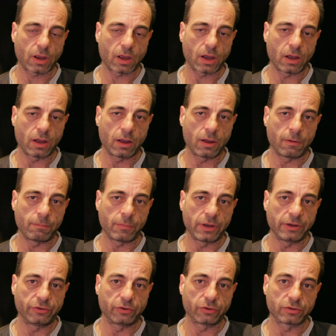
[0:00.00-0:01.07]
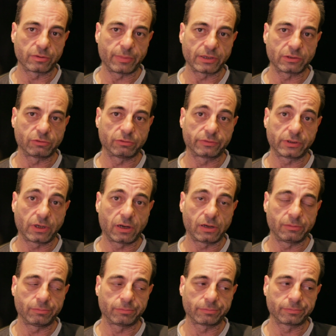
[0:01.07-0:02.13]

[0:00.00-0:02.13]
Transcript: It's just a matter of time.